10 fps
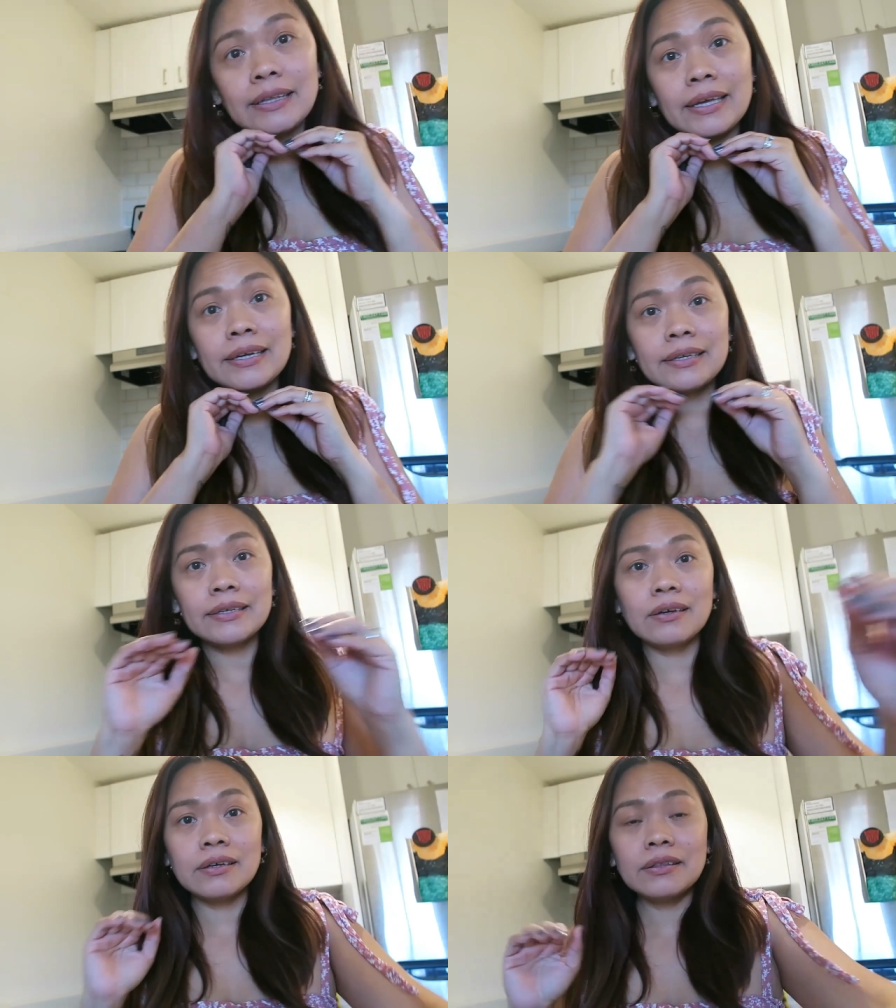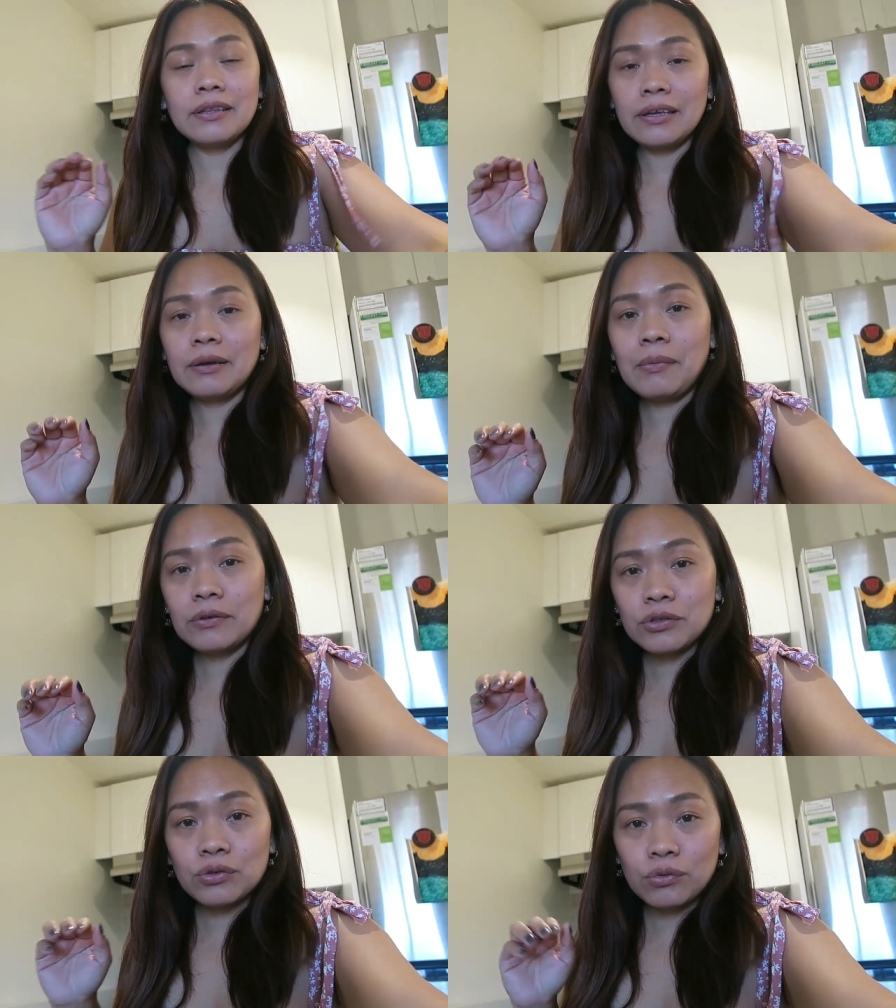Like, not think
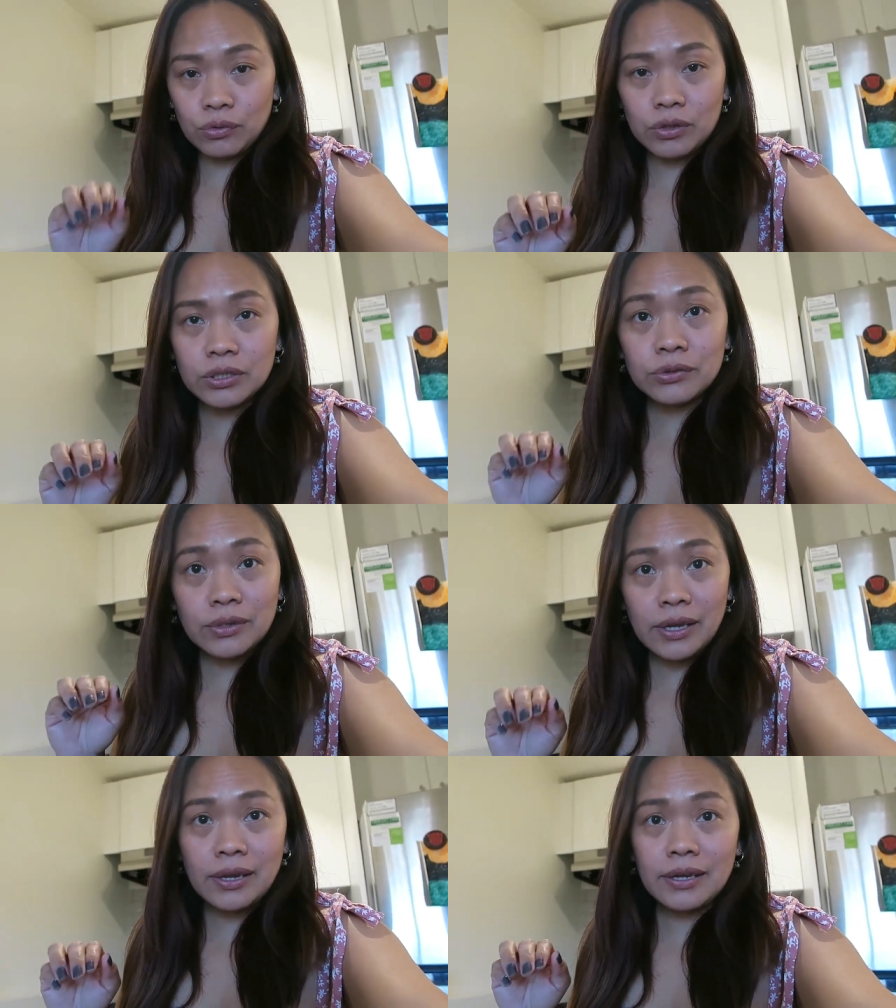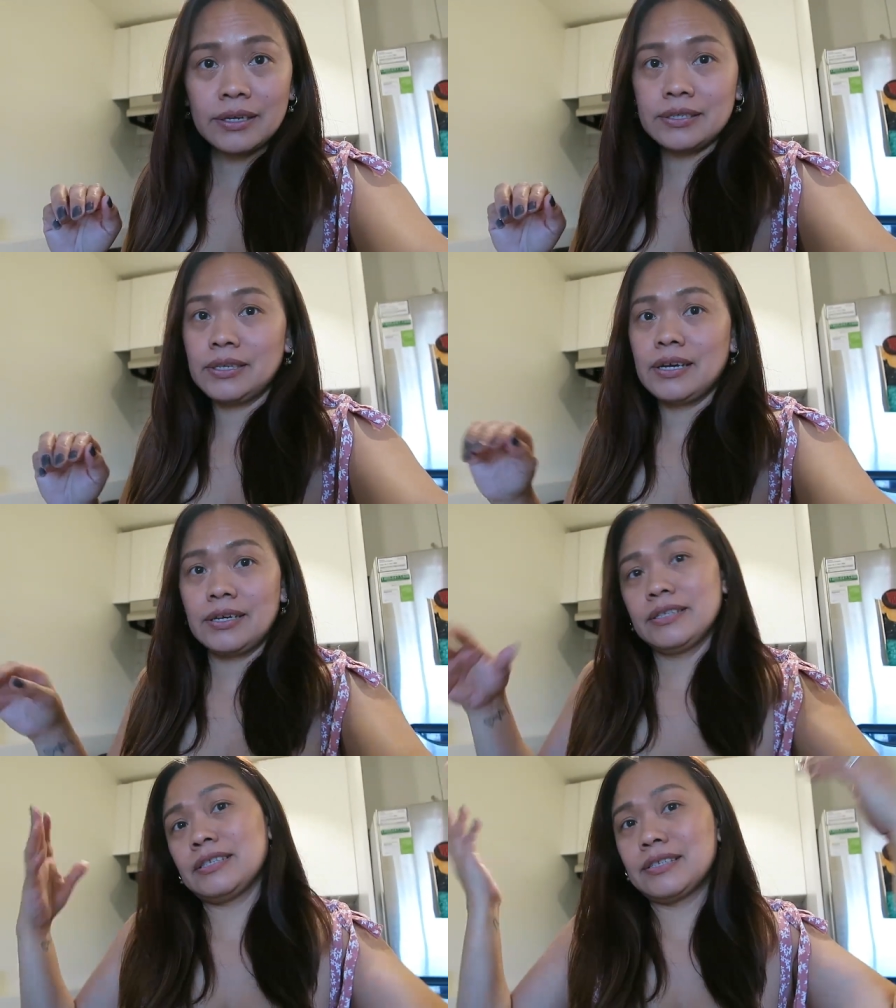about school today kasi
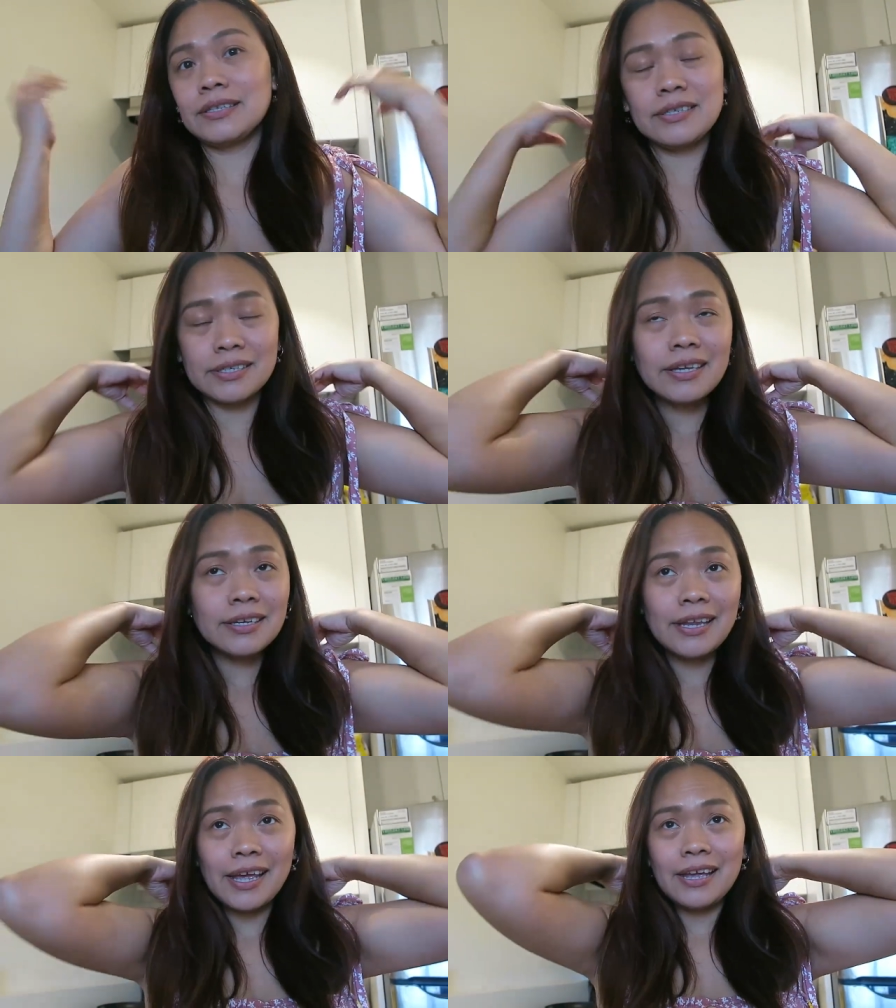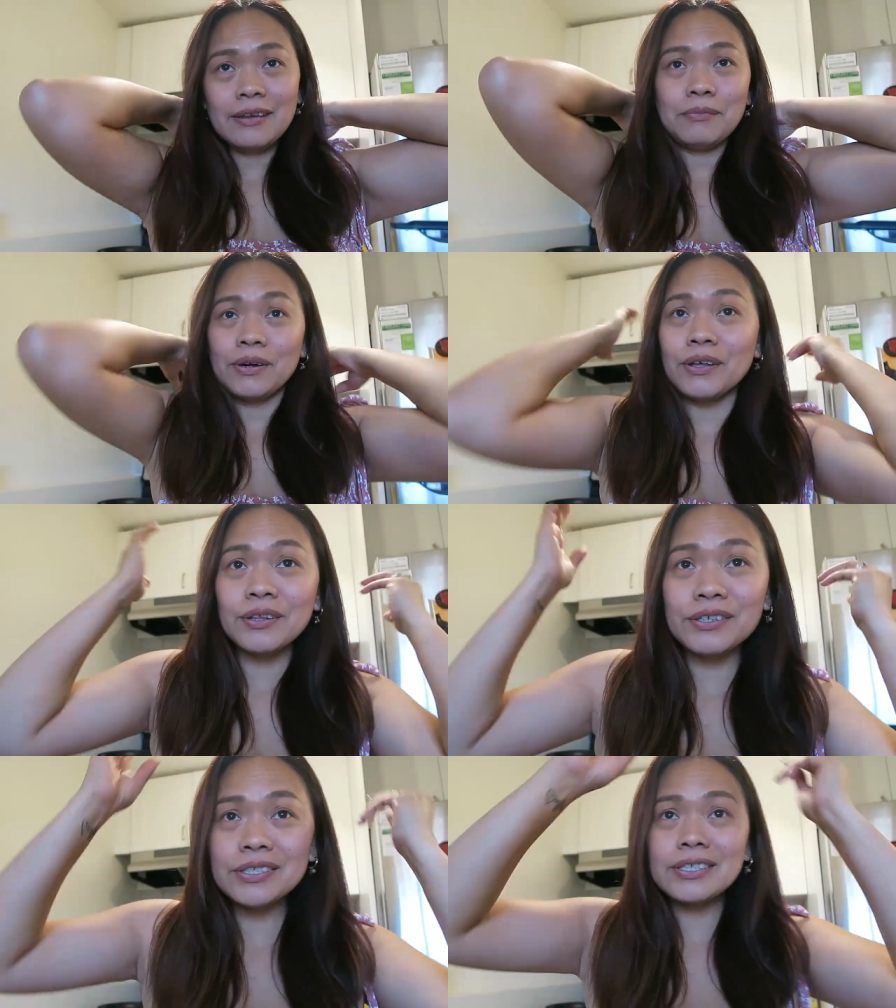nga it's Sunday,
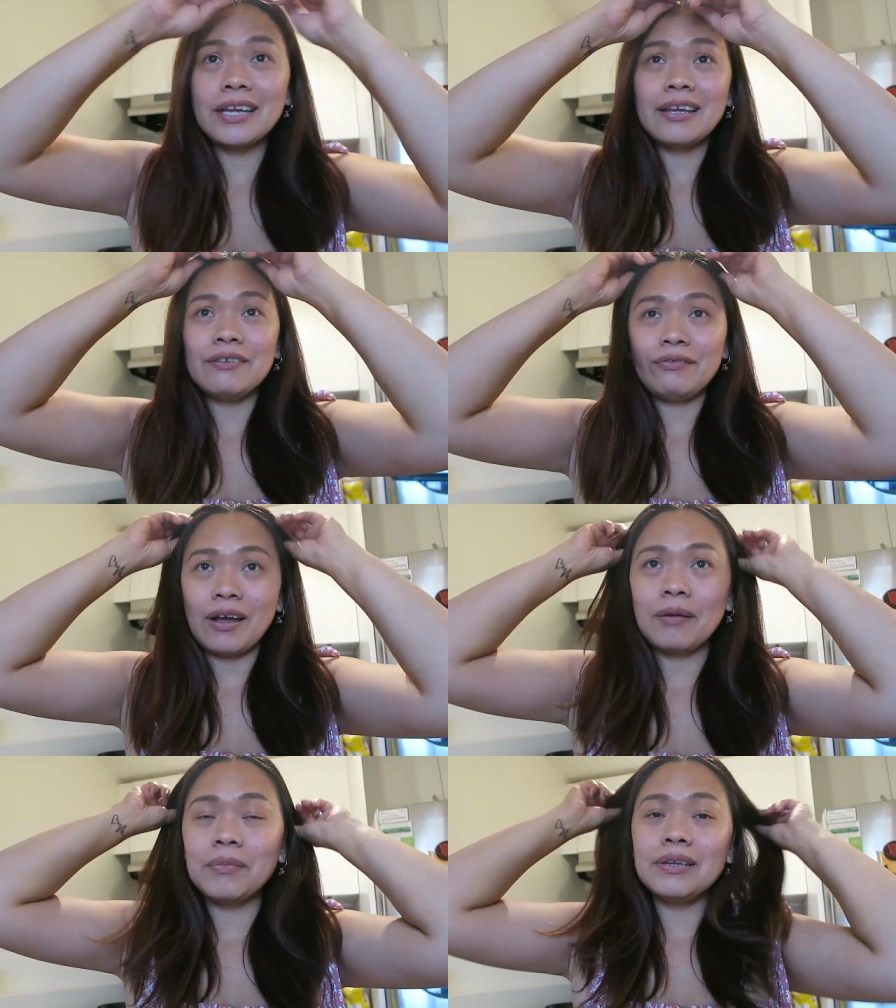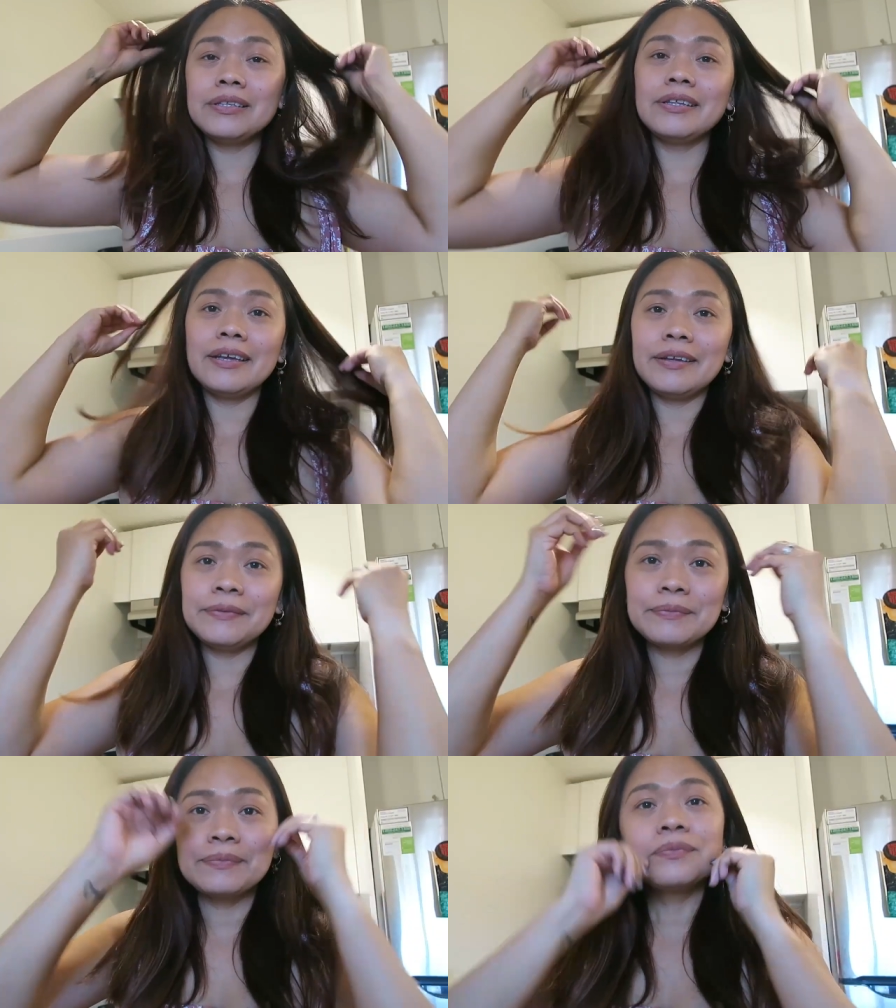Mother's Day, Family Day.